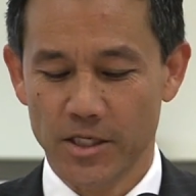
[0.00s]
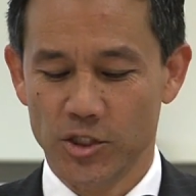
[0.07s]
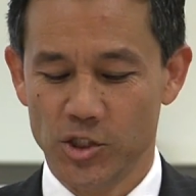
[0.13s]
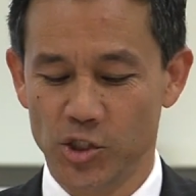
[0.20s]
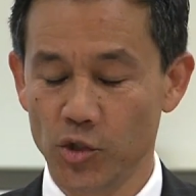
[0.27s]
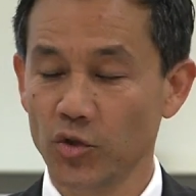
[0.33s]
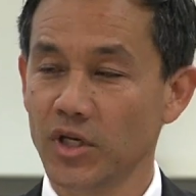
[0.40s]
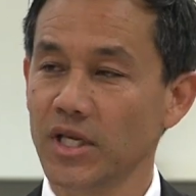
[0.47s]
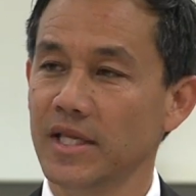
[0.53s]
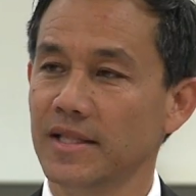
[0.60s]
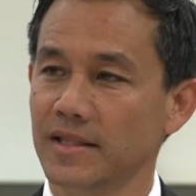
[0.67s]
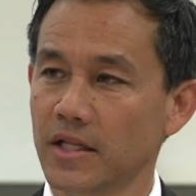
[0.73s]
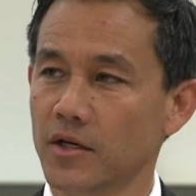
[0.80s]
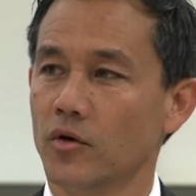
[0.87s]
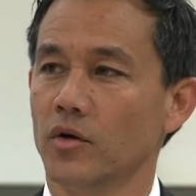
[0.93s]
Judy
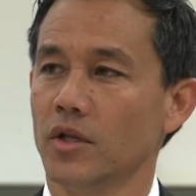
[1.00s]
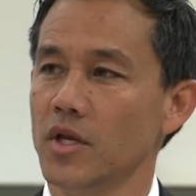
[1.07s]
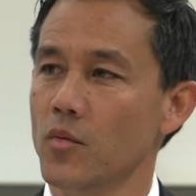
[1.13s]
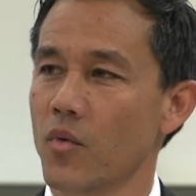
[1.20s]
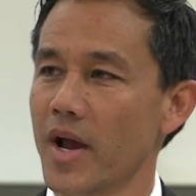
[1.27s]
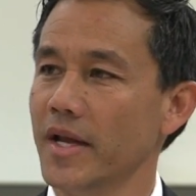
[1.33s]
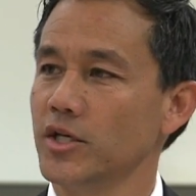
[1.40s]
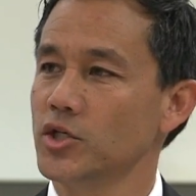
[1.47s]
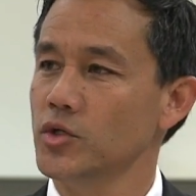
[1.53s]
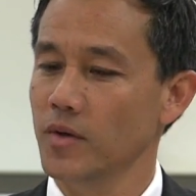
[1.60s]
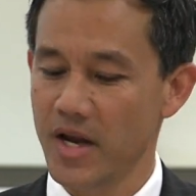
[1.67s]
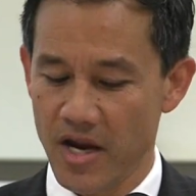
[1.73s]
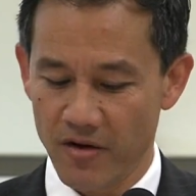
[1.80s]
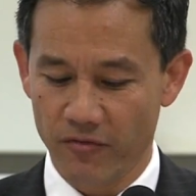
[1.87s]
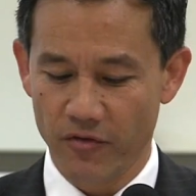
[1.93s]
literally went to
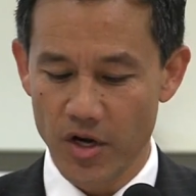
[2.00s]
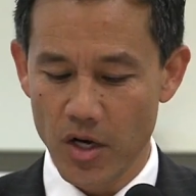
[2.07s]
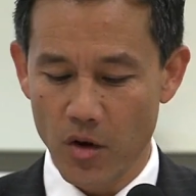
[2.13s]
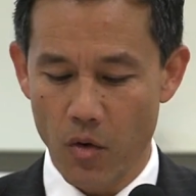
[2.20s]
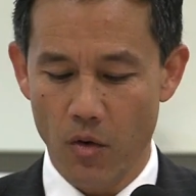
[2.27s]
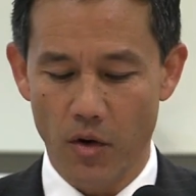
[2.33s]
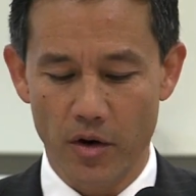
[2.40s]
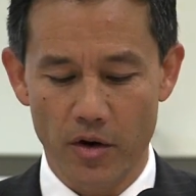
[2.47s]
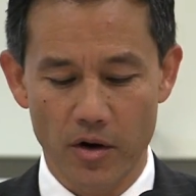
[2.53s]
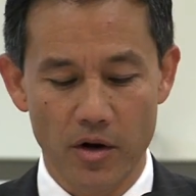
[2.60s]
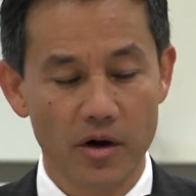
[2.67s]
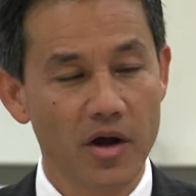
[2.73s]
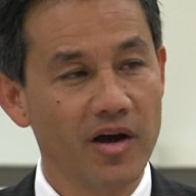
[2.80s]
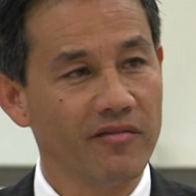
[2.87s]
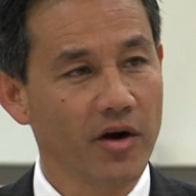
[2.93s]
every
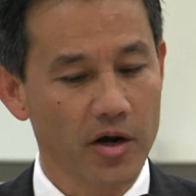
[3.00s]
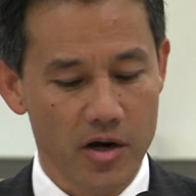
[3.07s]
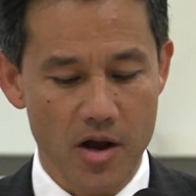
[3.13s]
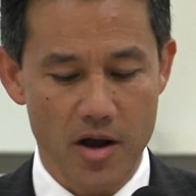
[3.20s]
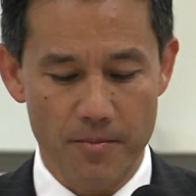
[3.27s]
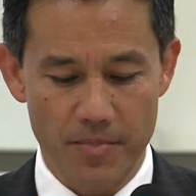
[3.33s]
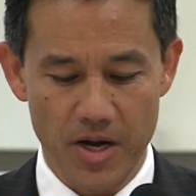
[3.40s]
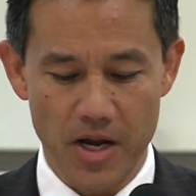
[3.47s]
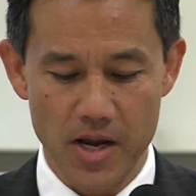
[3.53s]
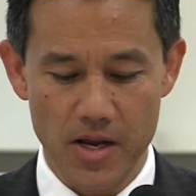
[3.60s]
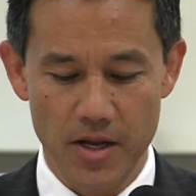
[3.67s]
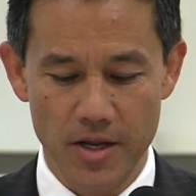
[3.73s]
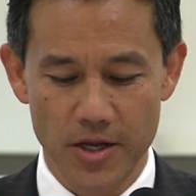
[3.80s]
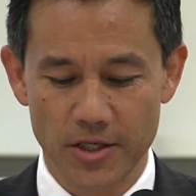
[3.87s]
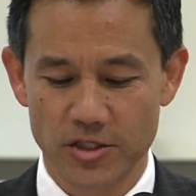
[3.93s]
corner of our
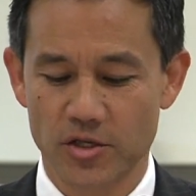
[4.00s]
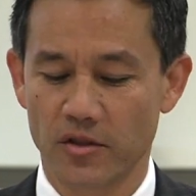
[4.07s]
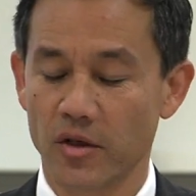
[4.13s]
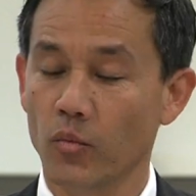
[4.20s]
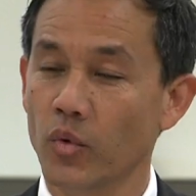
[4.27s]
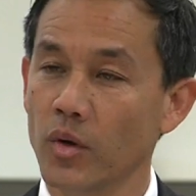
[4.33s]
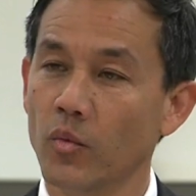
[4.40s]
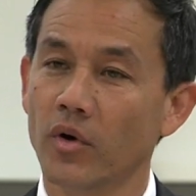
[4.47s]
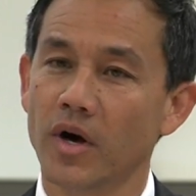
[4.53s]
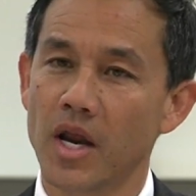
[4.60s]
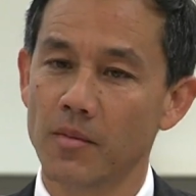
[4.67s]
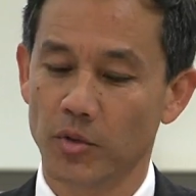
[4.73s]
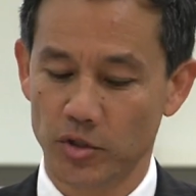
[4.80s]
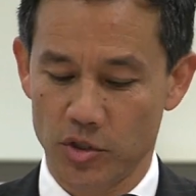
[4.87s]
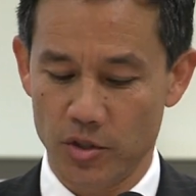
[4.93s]
company so that we were
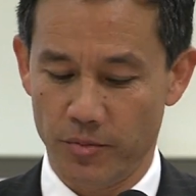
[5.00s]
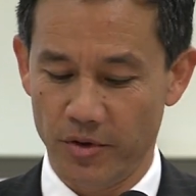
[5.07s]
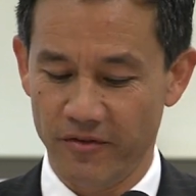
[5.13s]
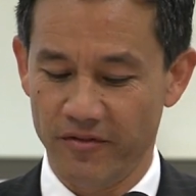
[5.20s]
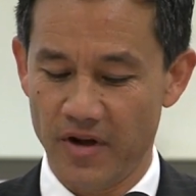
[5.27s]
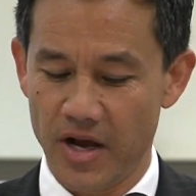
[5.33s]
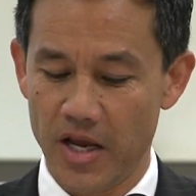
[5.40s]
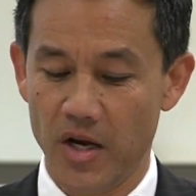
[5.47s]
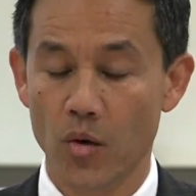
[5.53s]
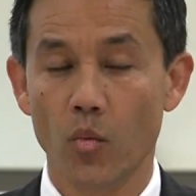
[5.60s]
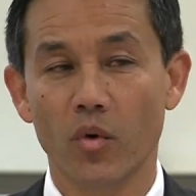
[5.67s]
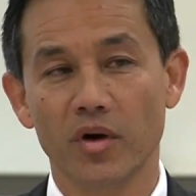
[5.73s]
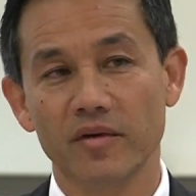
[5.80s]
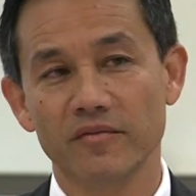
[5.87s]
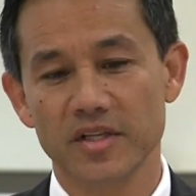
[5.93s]
able to provide
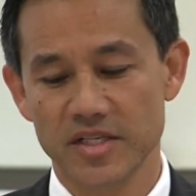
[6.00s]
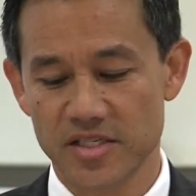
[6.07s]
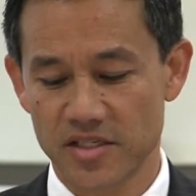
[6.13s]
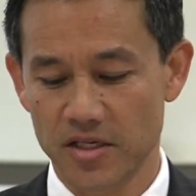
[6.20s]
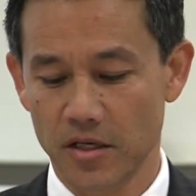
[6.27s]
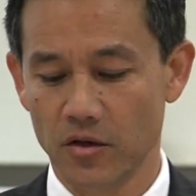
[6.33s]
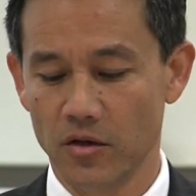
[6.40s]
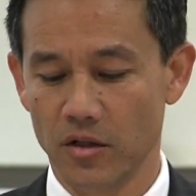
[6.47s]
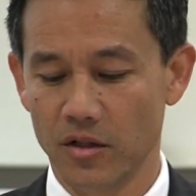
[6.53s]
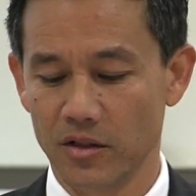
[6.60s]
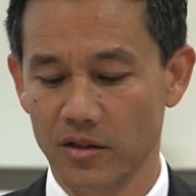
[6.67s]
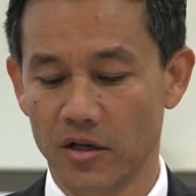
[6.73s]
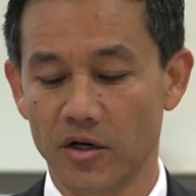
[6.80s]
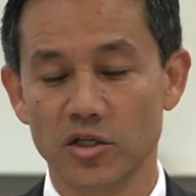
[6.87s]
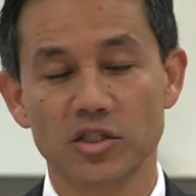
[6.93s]
one of the single
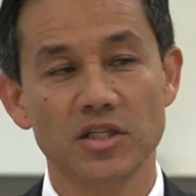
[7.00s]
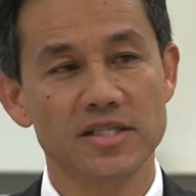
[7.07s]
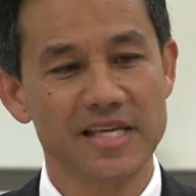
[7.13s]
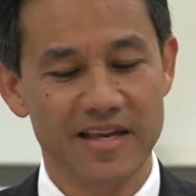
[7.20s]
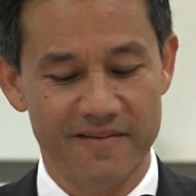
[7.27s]
largest